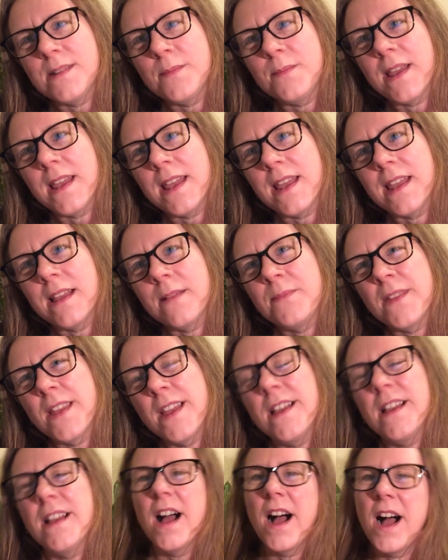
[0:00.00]
to be.
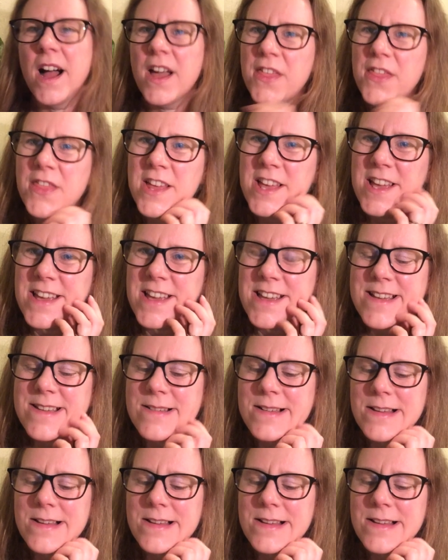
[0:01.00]
I think